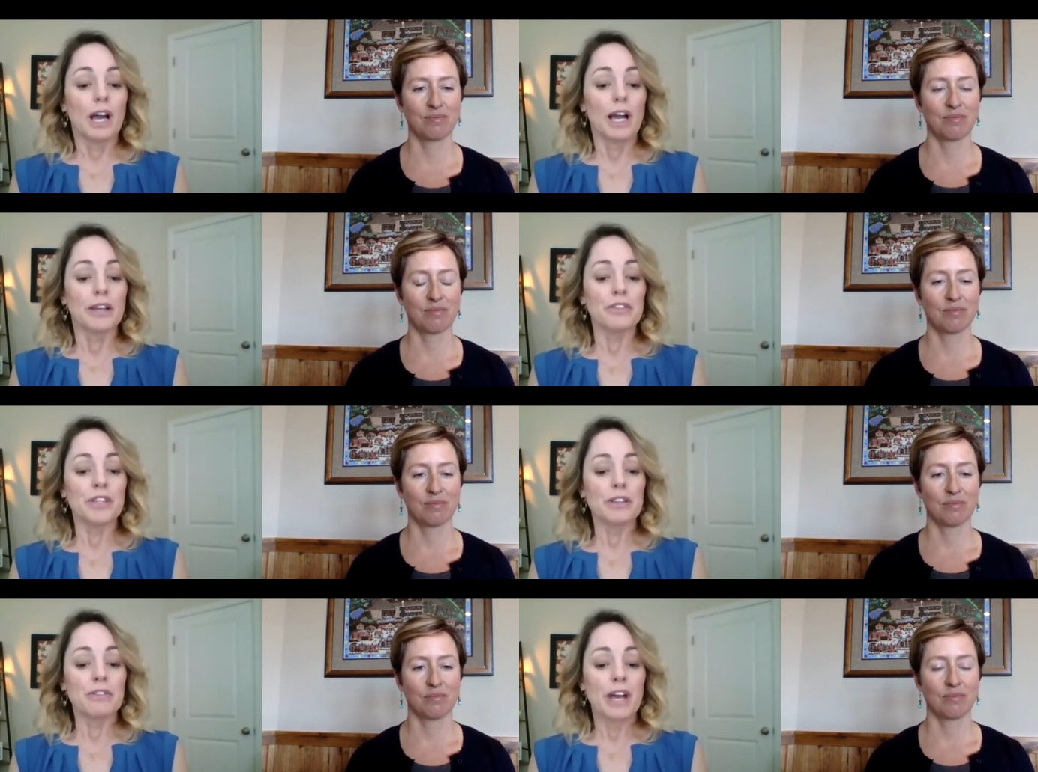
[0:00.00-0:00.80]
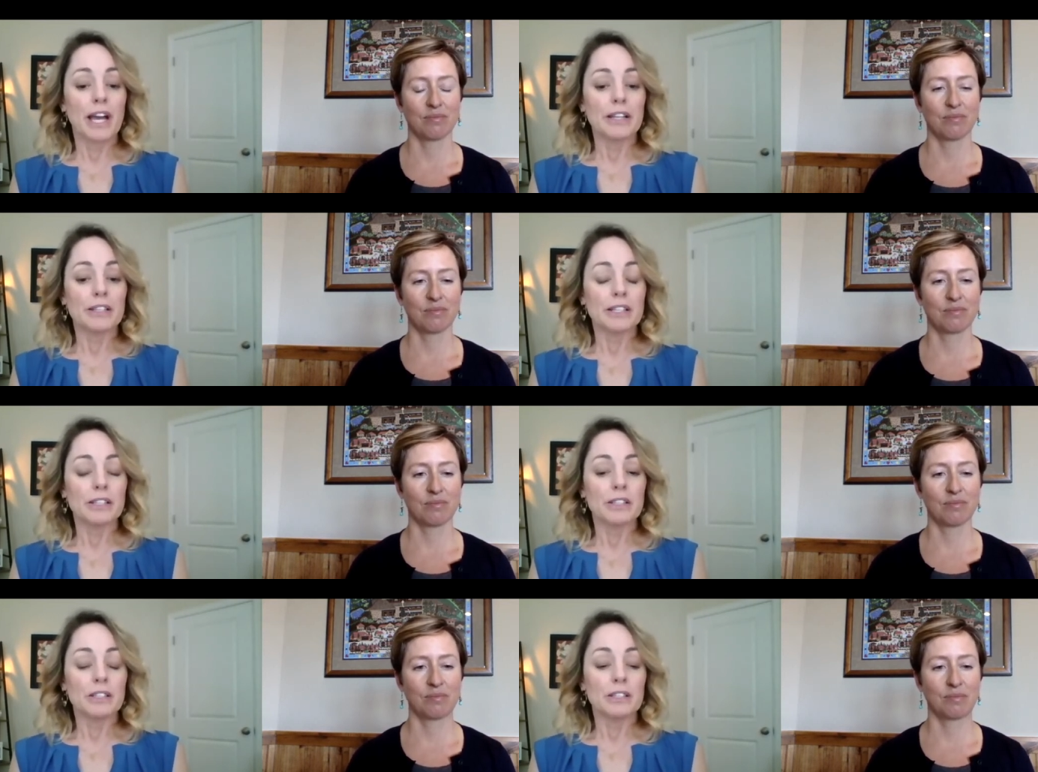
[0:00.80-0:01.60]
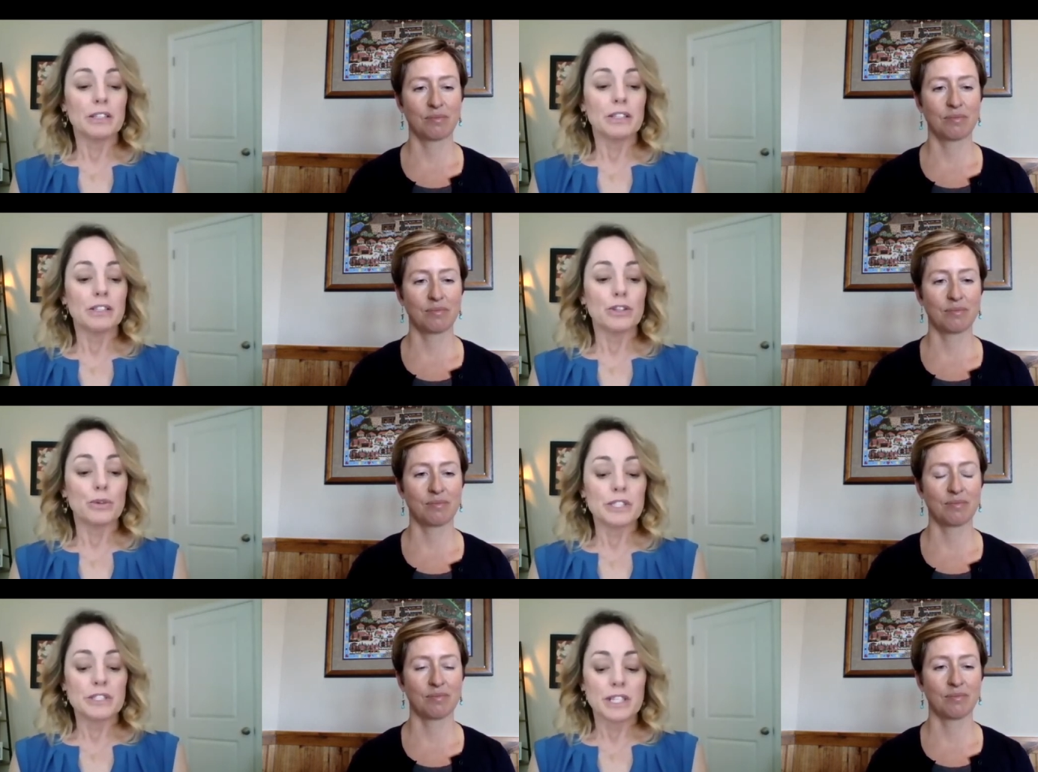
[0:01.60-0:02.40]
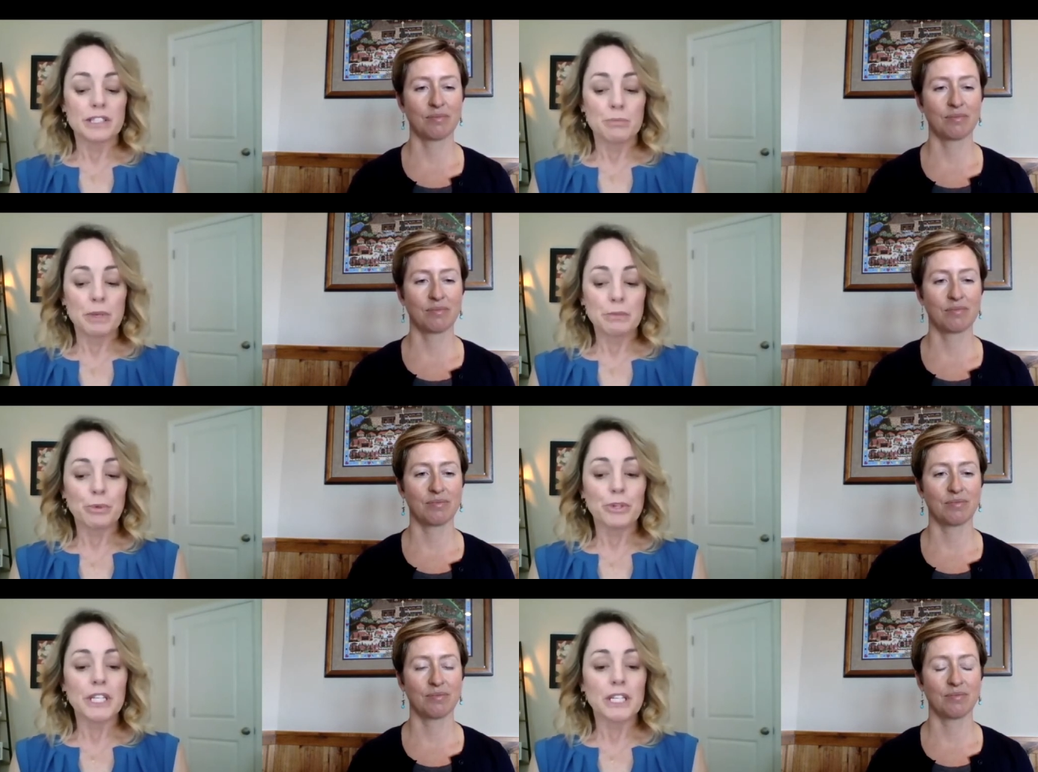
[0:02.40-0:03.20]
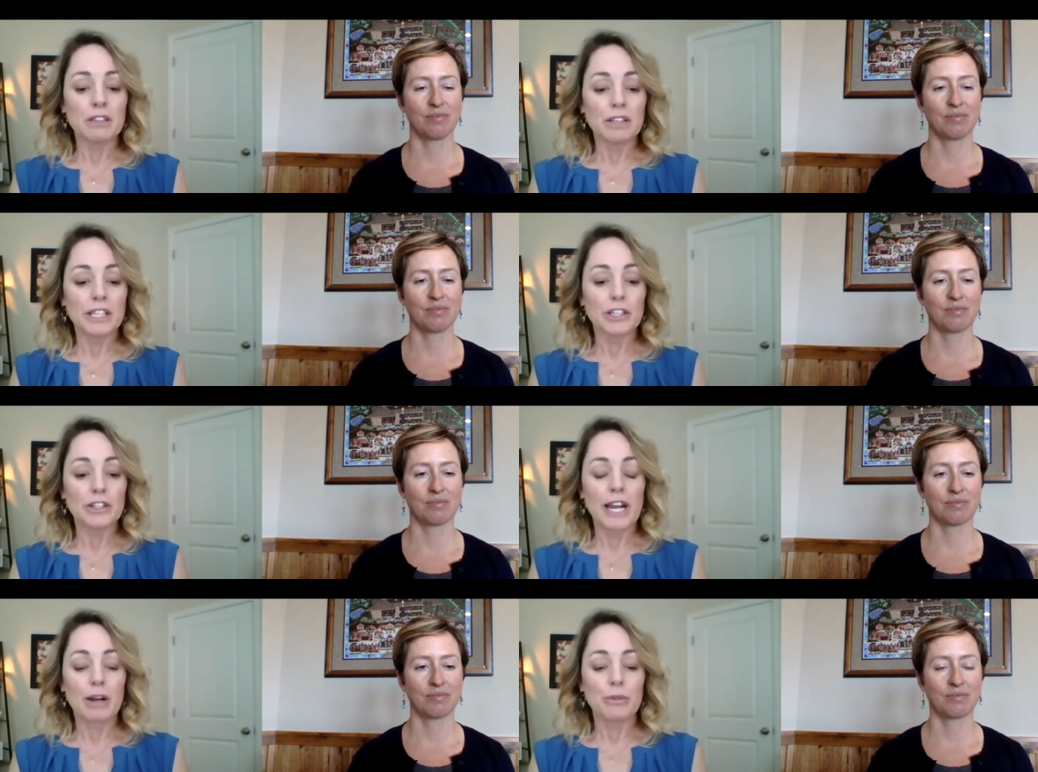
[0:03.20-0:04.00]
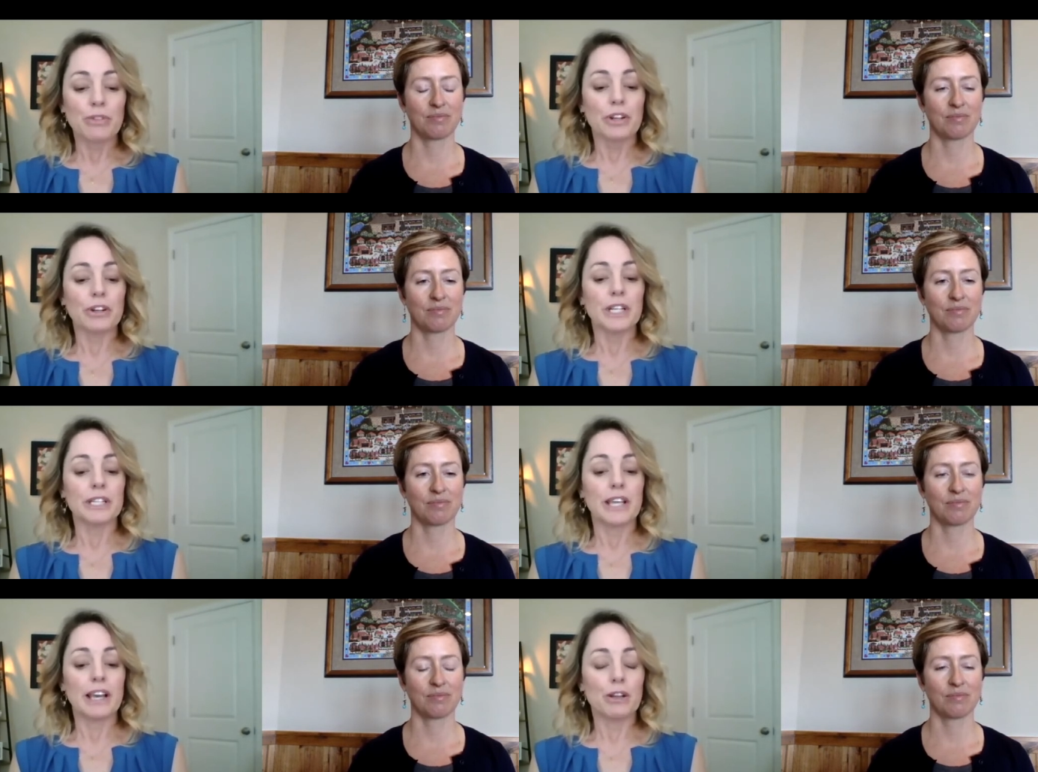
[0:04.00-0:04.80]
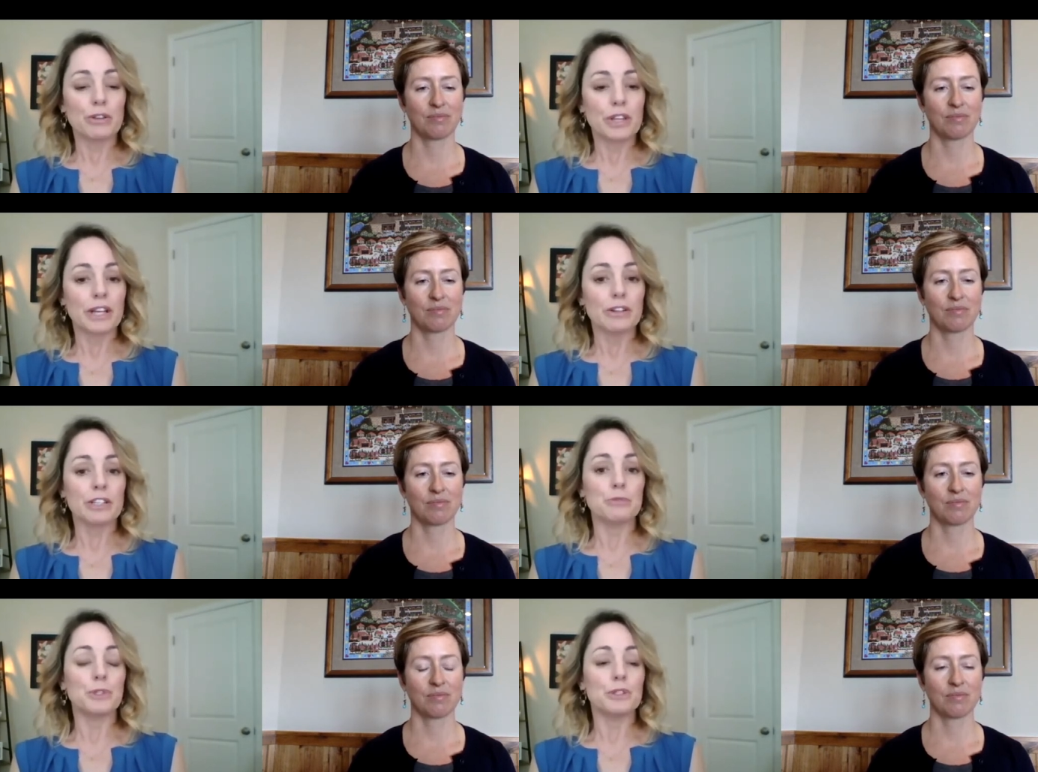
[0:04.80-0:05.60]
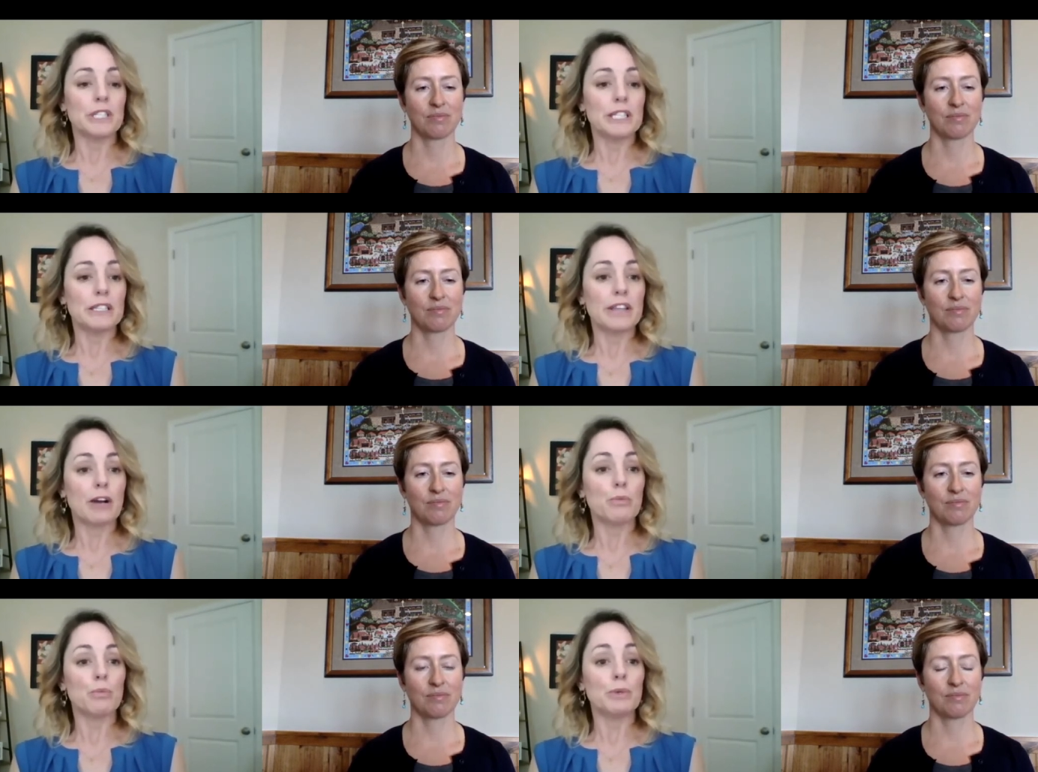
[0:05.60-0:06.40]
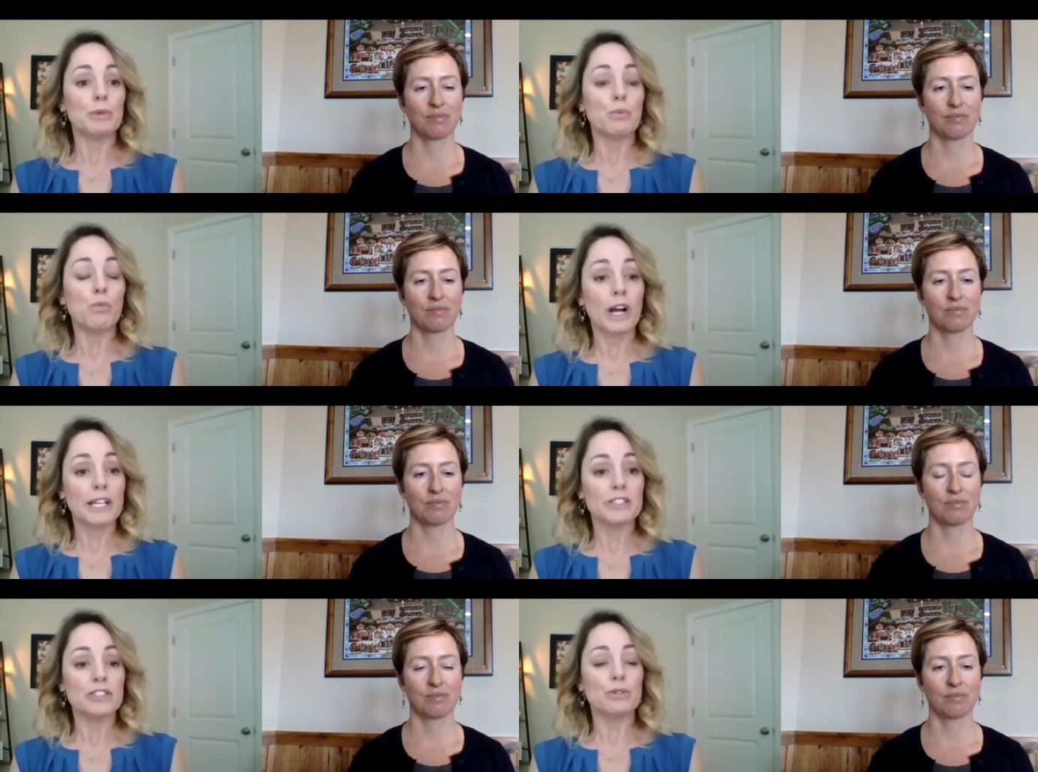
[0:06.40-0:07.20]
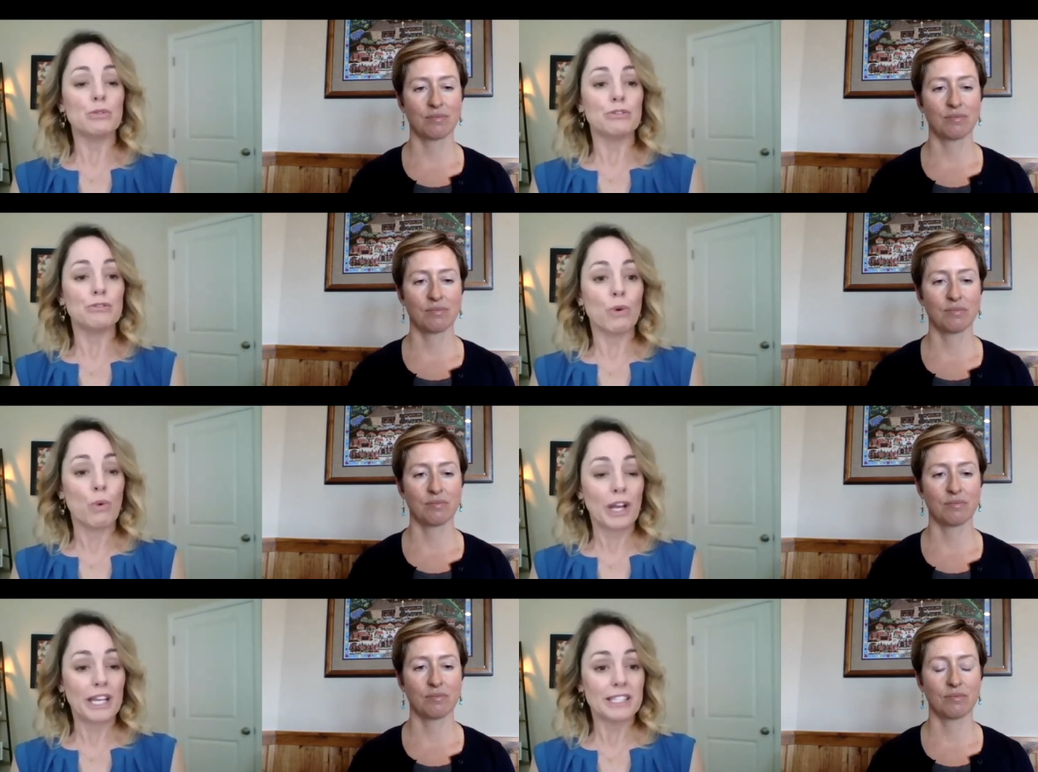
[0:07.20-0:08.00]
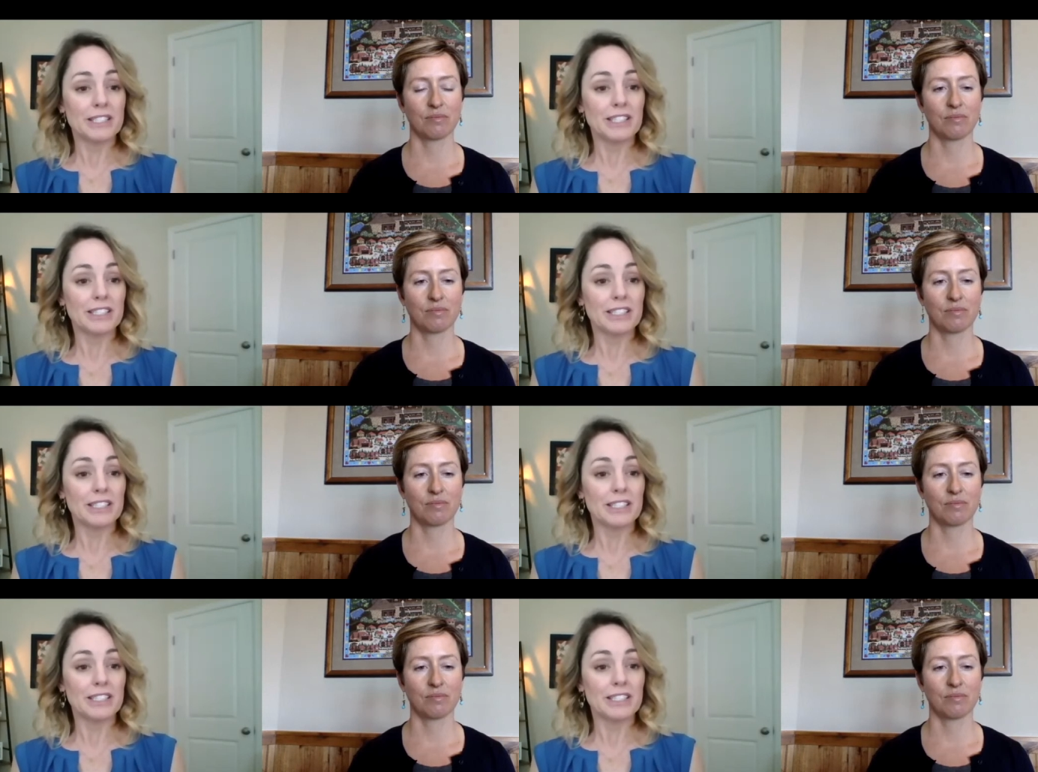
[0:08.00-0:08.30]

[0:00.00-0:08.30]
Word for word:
Speaker 1: I think that you know, it's it's been pretty clear out there in the healthcare community that we want to avoid